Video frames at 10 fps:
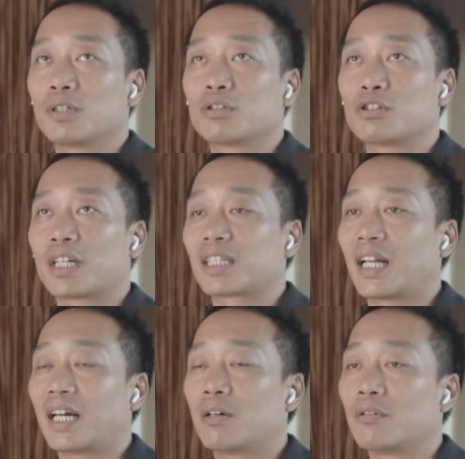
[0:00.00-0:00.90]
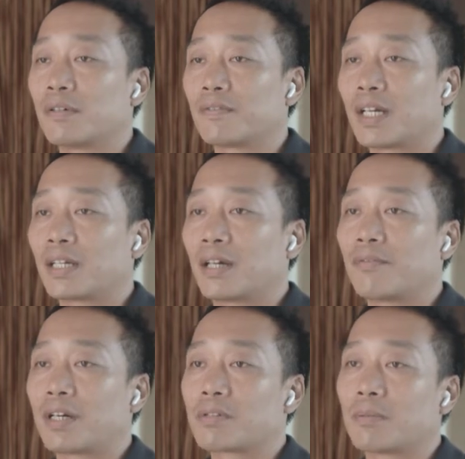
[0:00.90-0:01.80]
check that out with like a
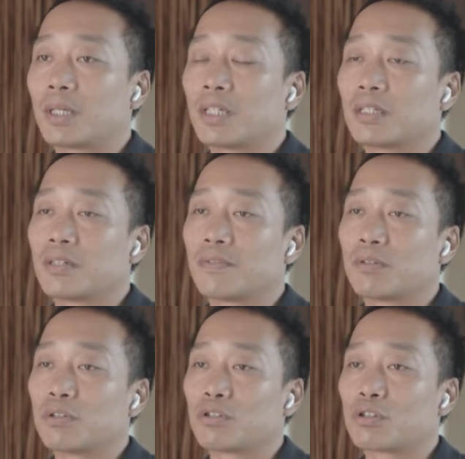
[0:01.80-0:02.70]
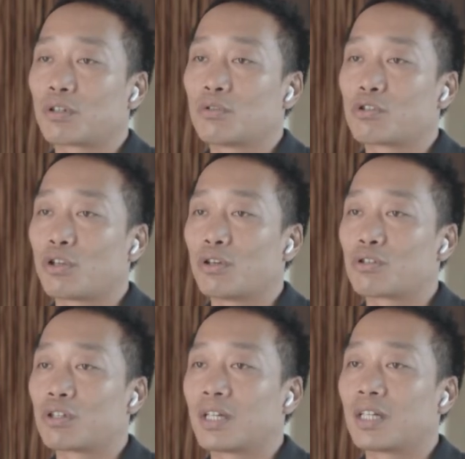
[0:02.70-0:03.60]
Ralph Simon interview, you just go
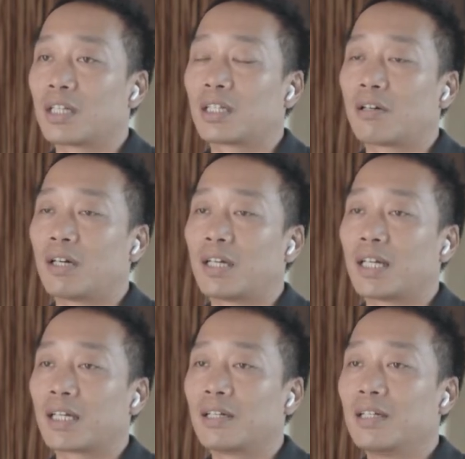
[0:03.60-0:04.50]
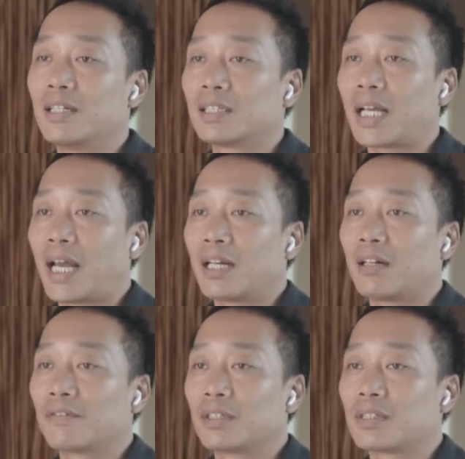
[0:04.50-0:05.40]
search, and then there are like 10
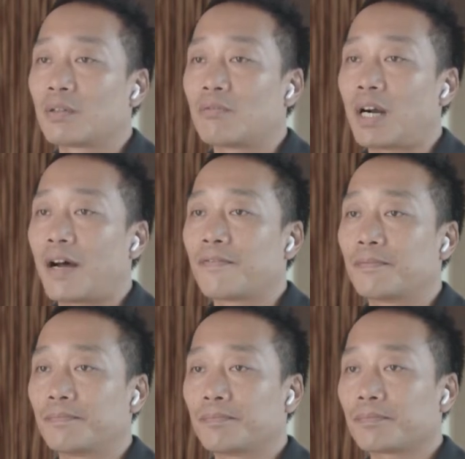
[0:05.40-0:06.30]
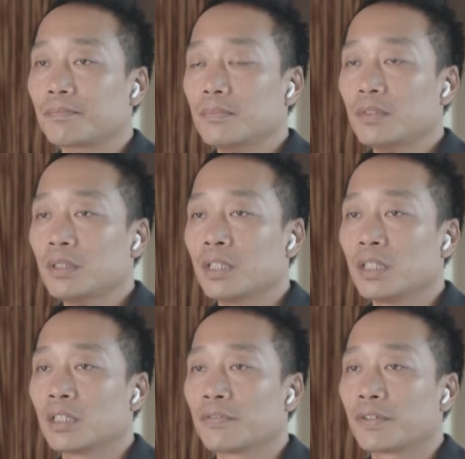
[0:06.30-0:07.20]
of these Ralph
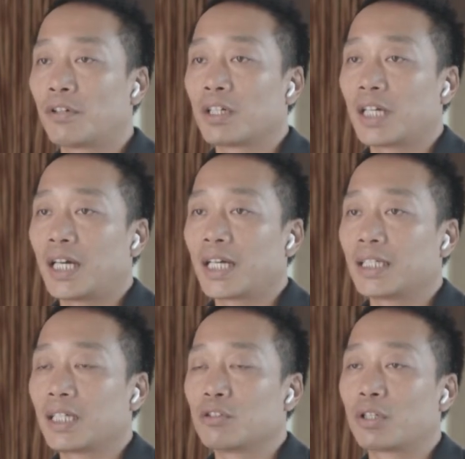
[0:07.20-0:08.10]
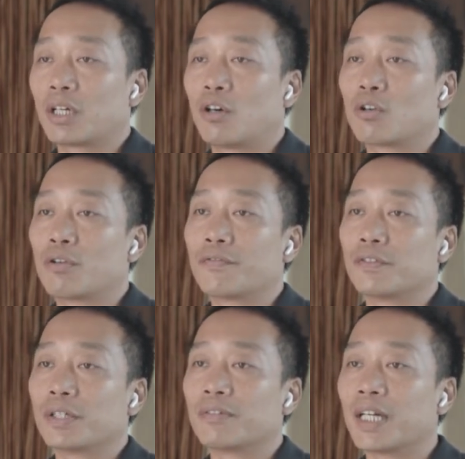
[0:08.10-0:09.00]
interview online, and then you can all go
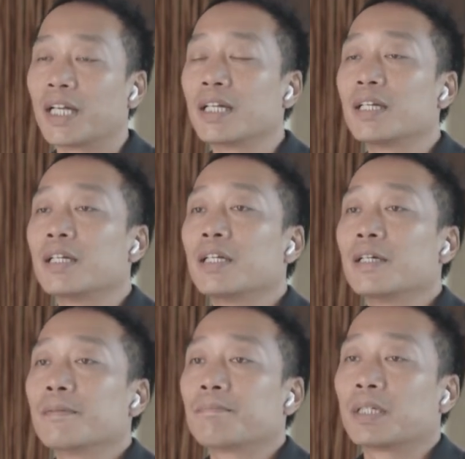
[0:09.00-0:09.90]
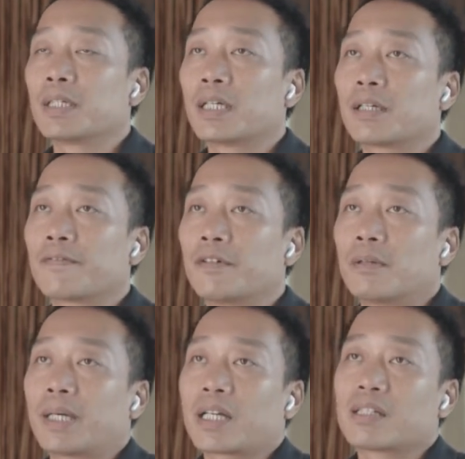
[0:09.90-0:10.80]
through it, right? But like for a
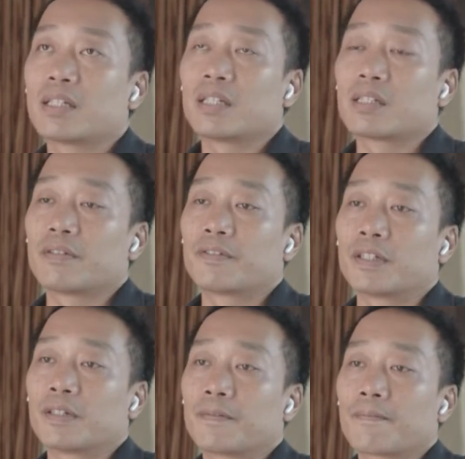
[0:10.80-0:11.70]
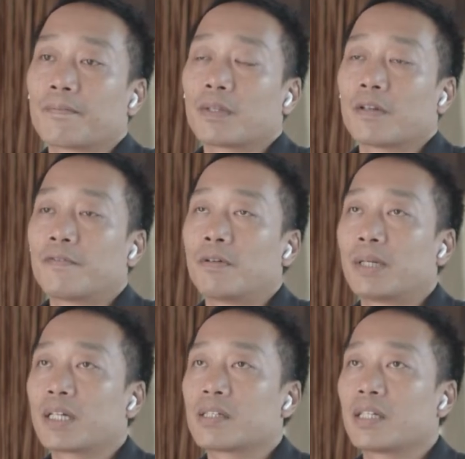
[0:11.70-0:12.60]
magazine, it's different. For a
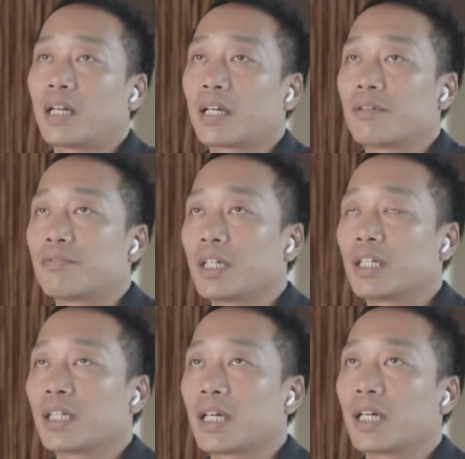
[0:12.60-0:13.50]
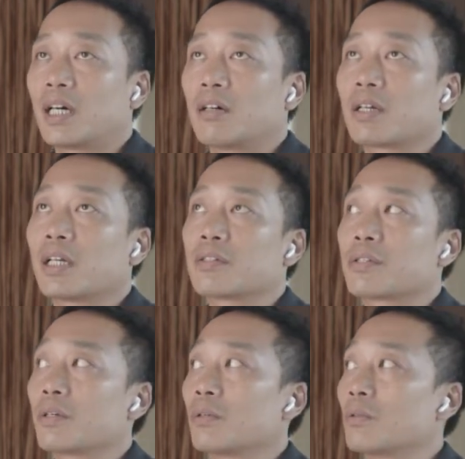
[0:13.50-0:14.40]
magazine, I can run it like, okay,
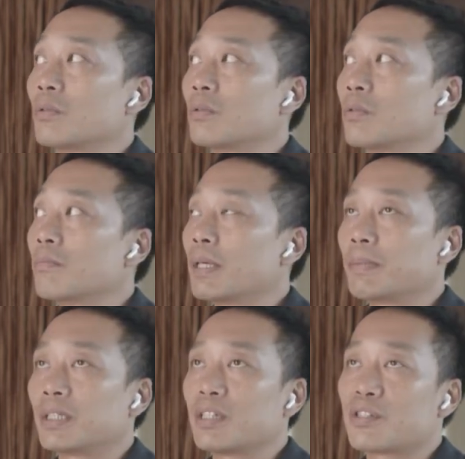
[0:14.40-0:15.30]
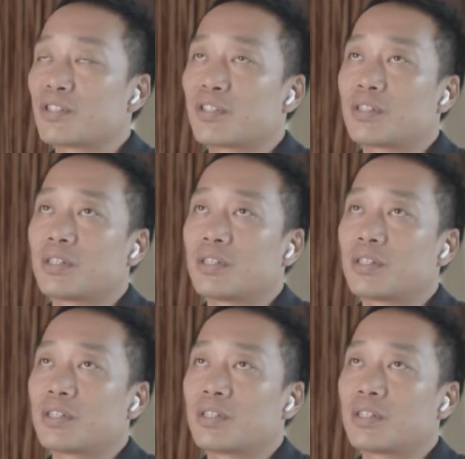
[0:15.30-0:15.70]
so maybe this